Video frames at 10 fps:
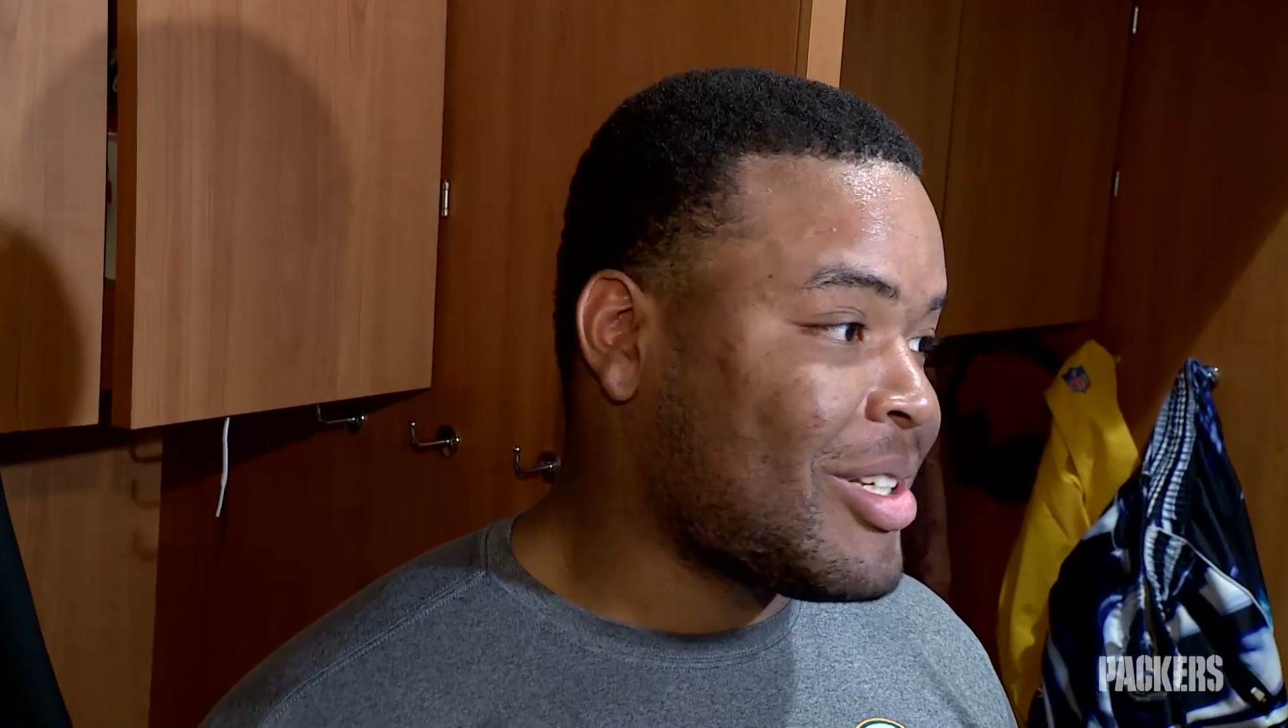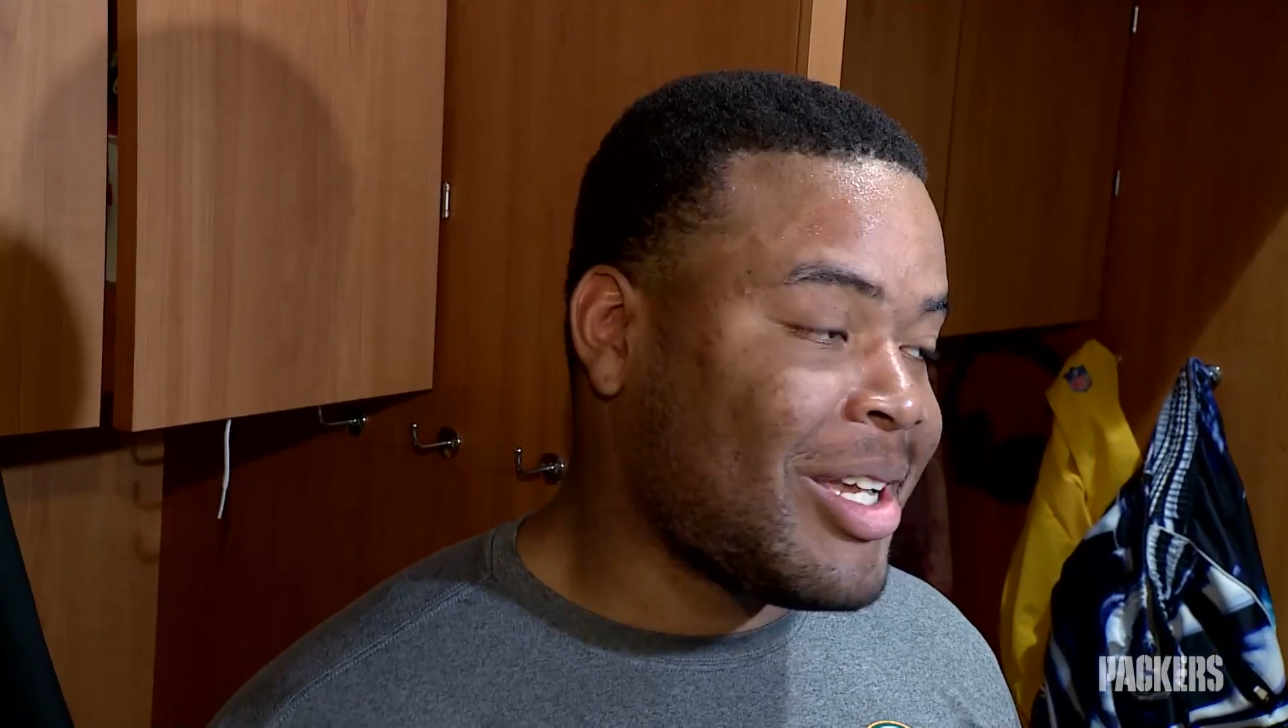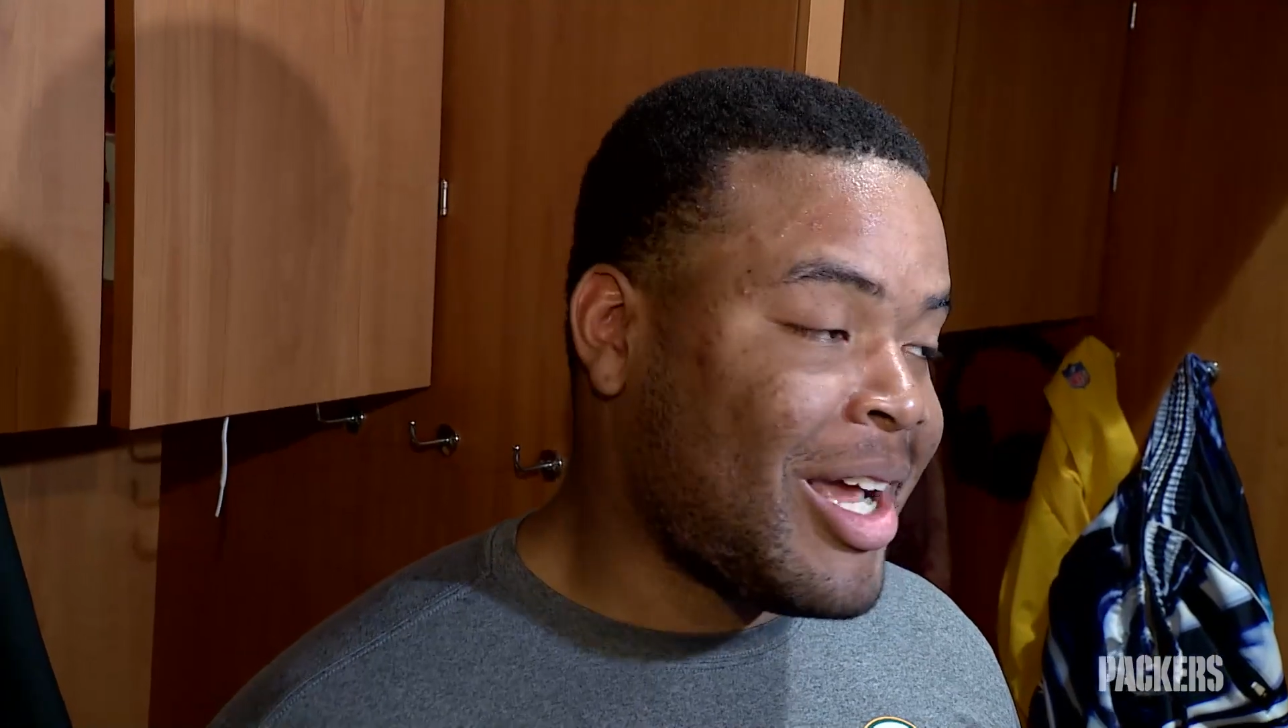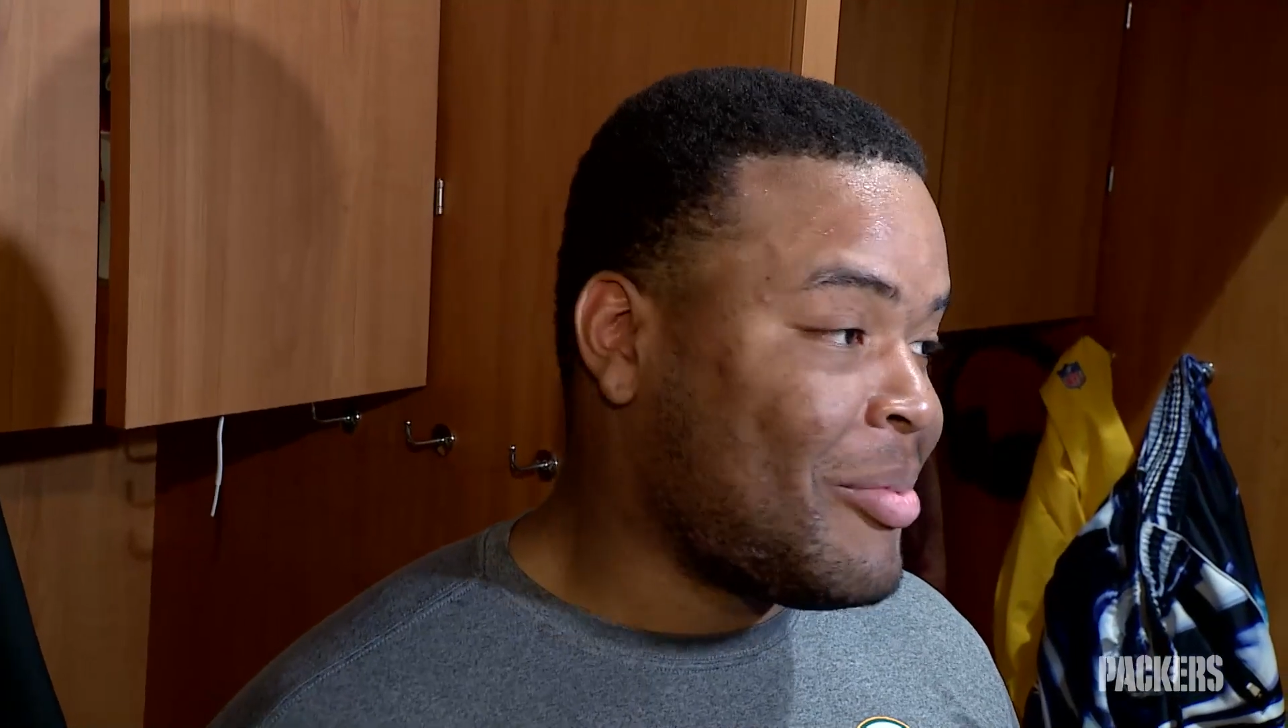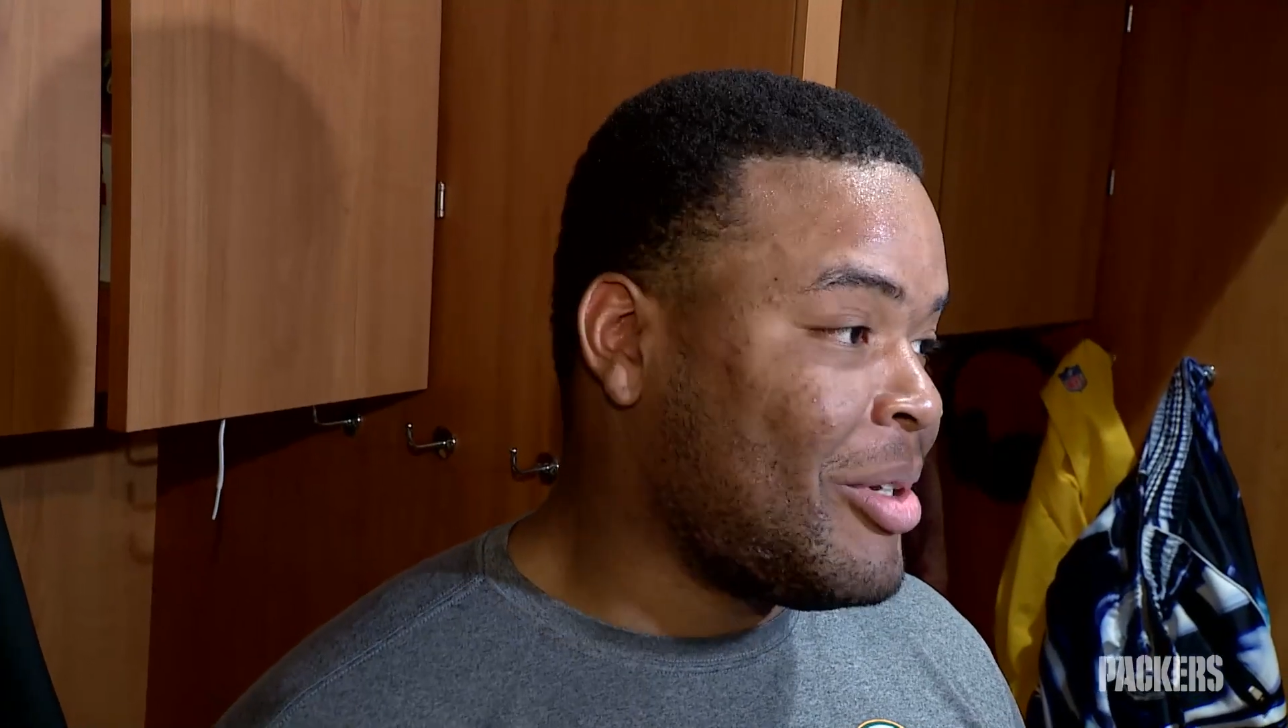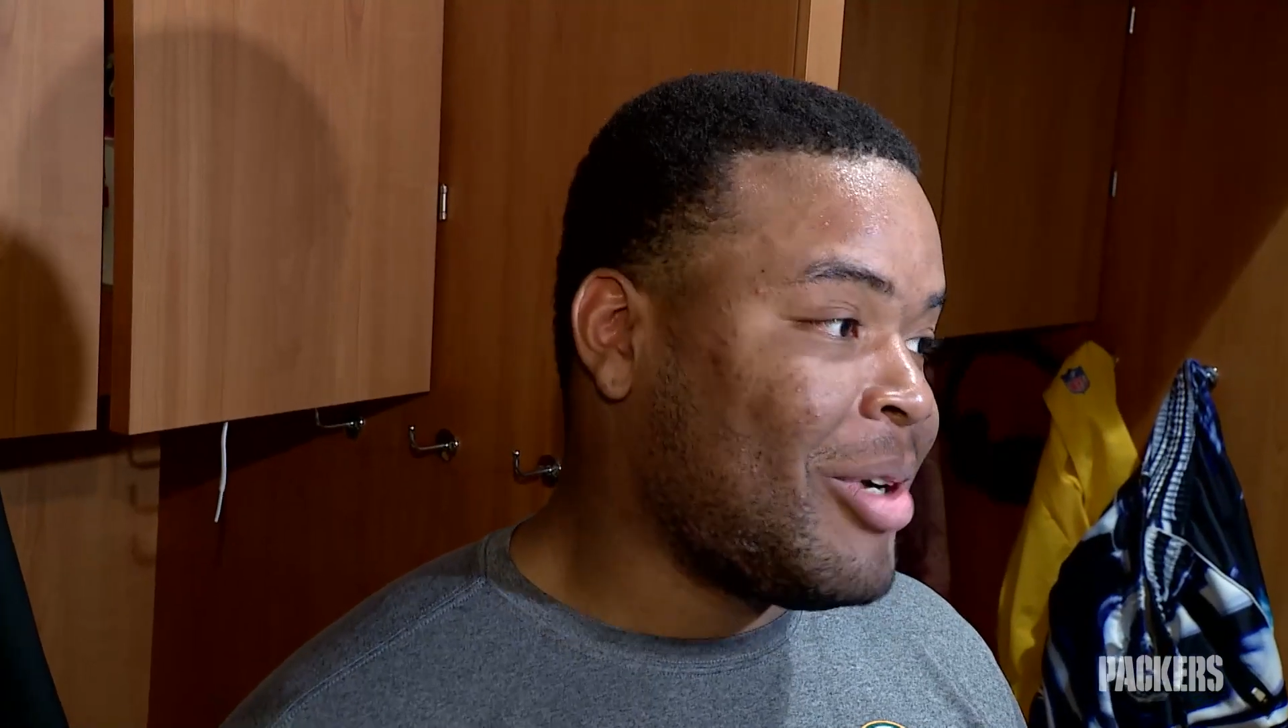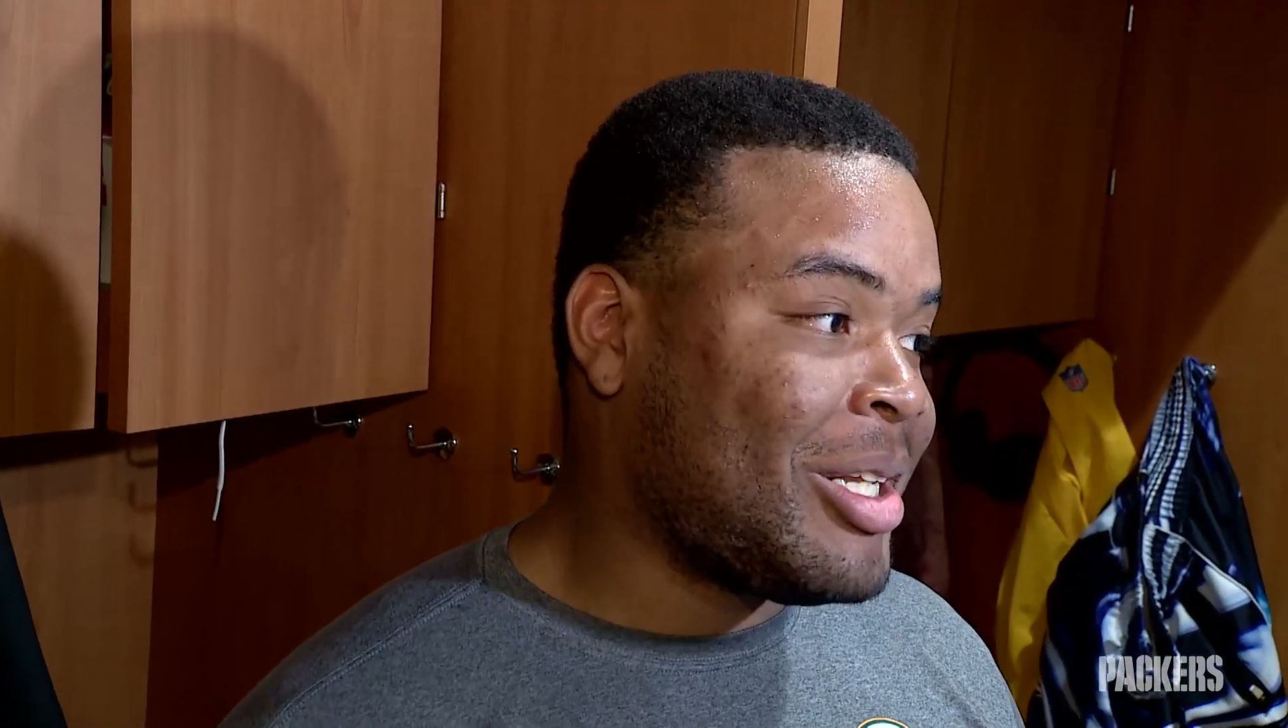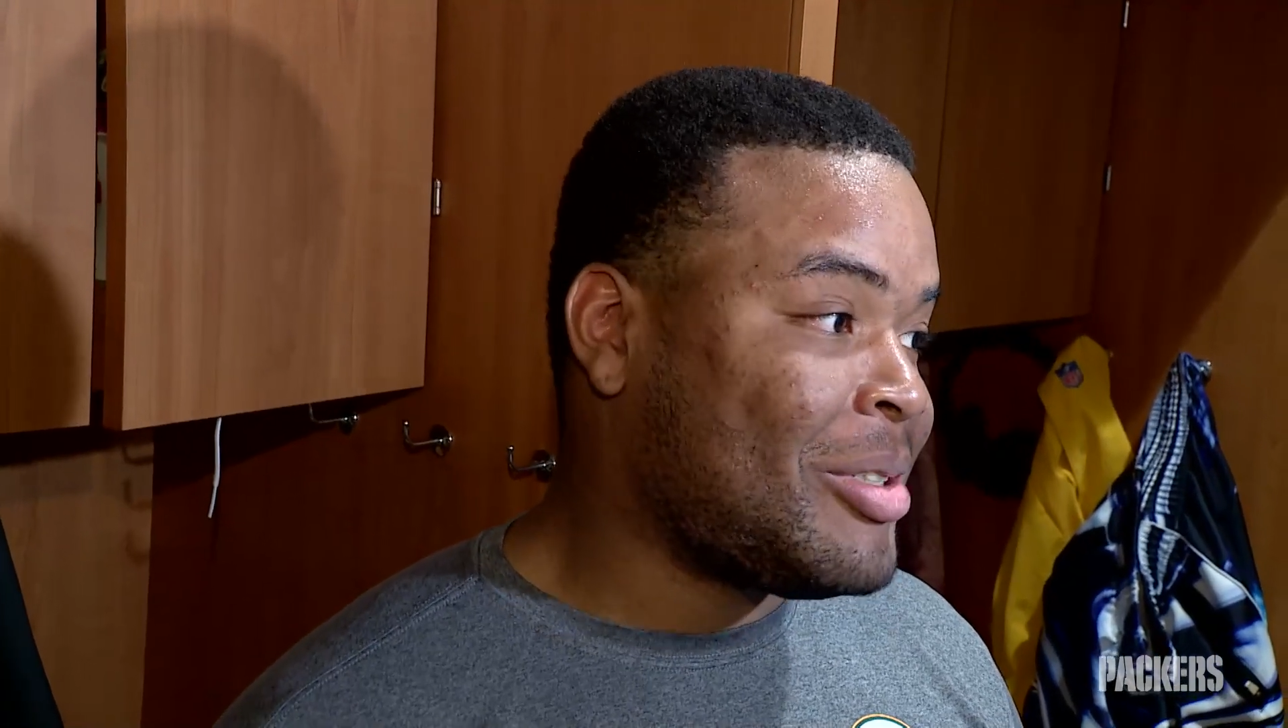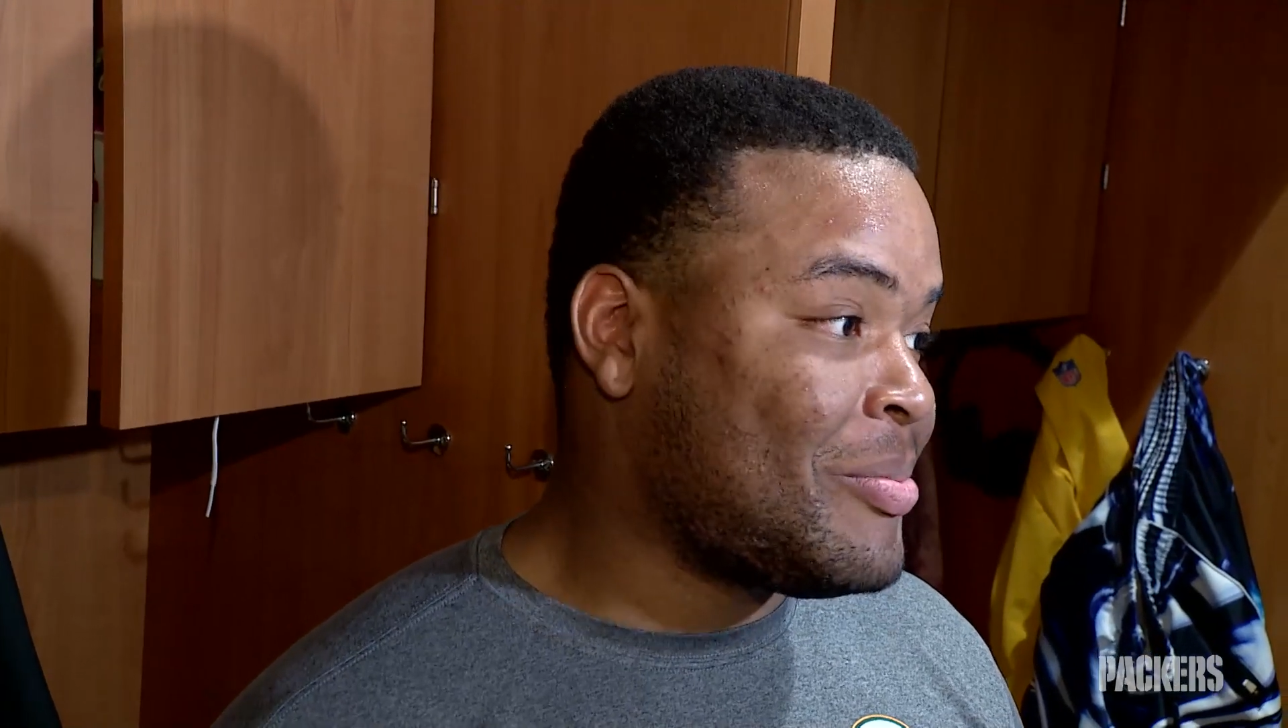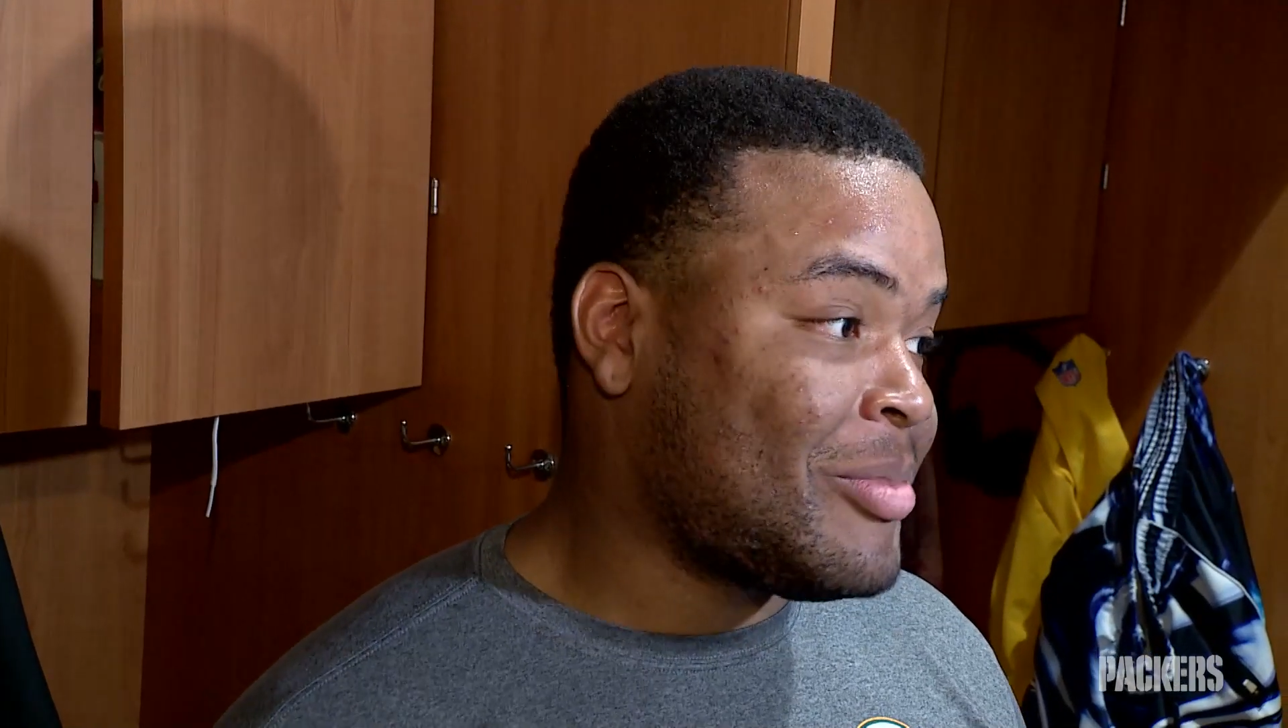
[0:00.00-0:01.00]
got to be
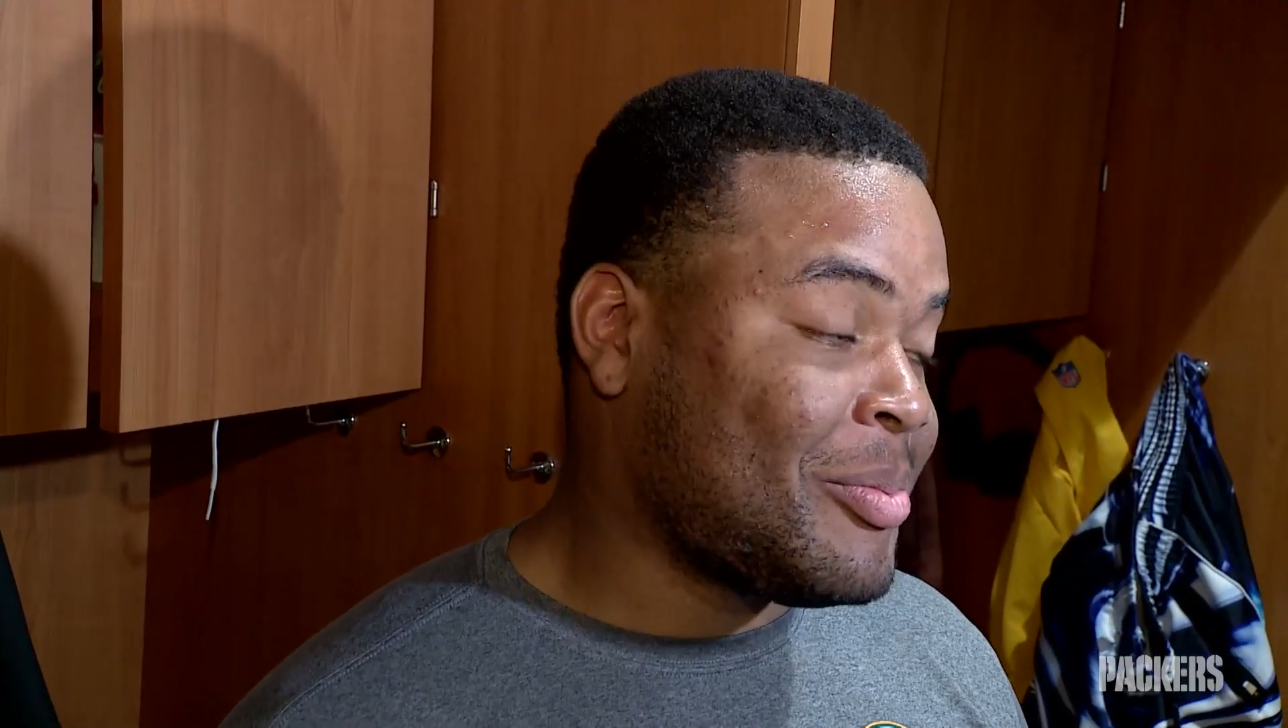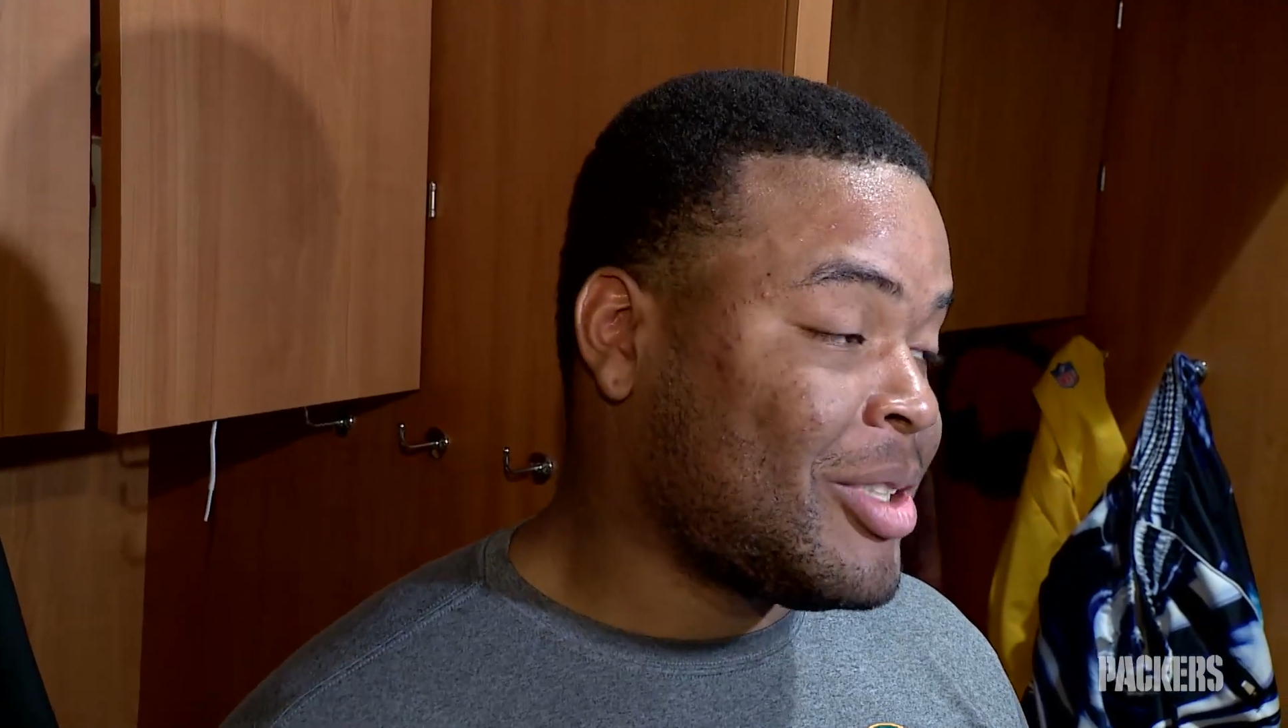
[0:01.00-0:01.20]
ready to